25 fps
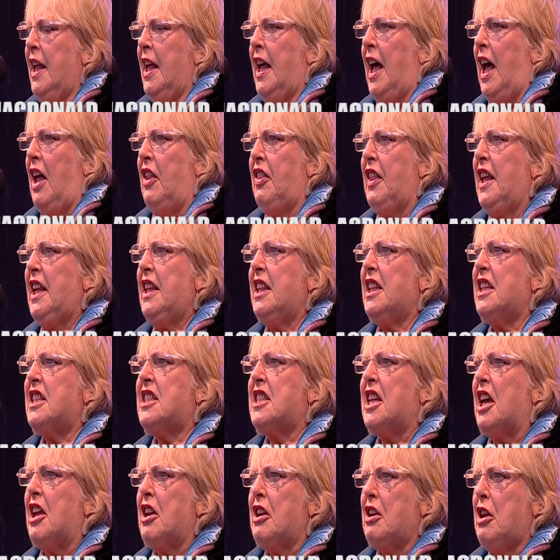I think the
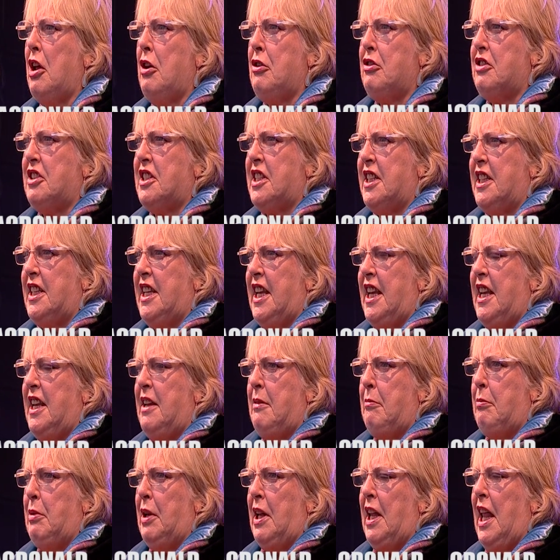turnout today
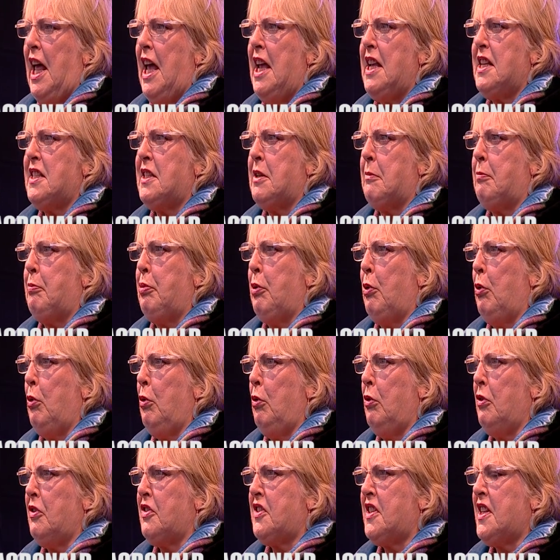belies the
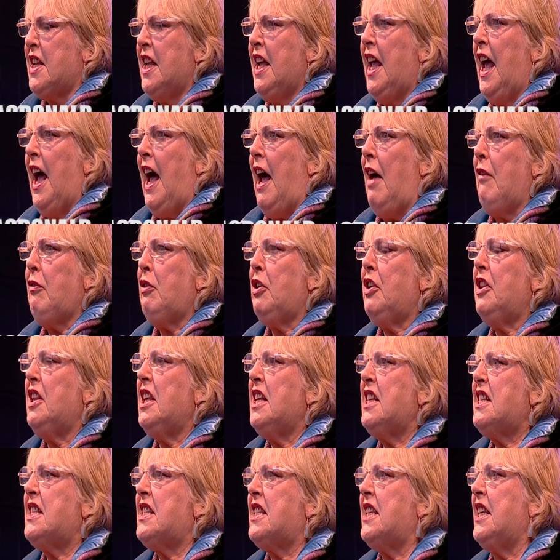polls. I've got
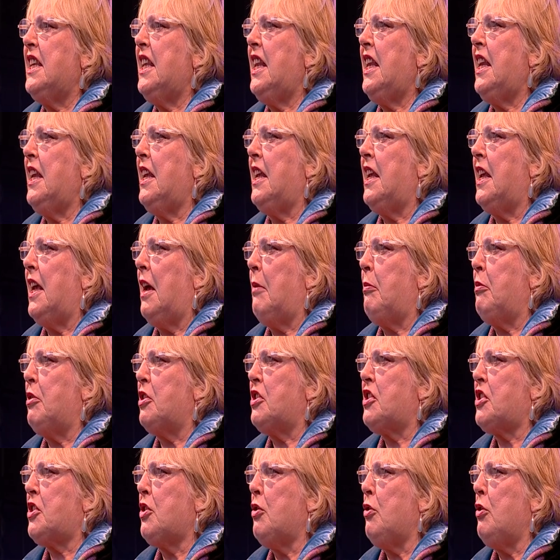this theory about
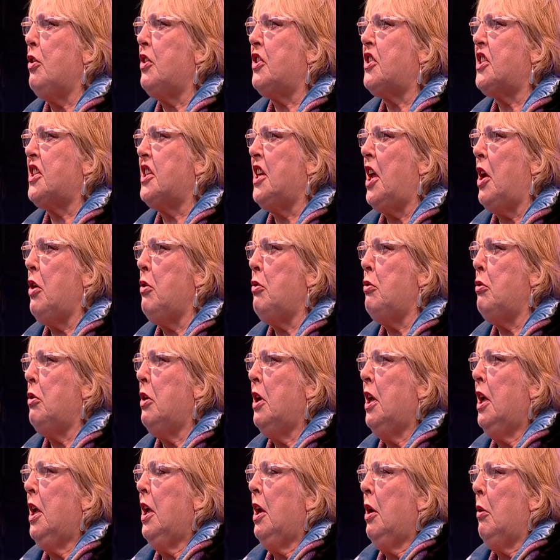Scots now
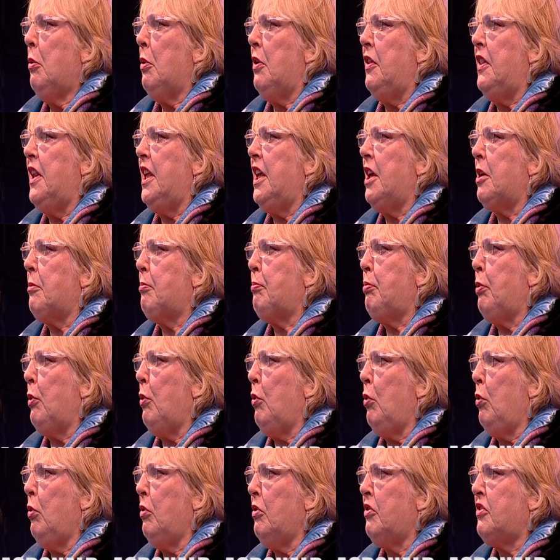when they are
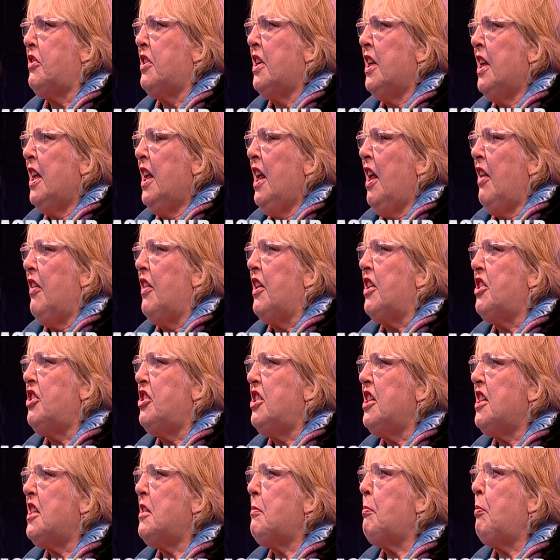polled. They're
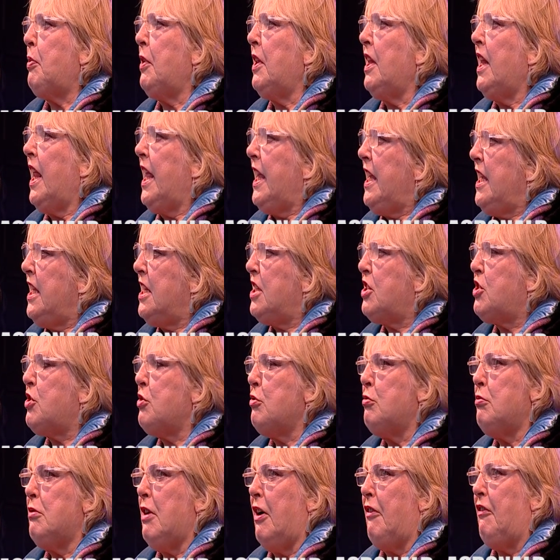just polite to
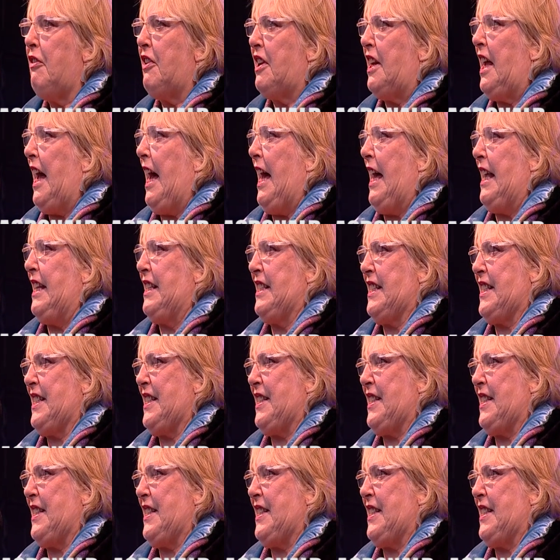whoever asks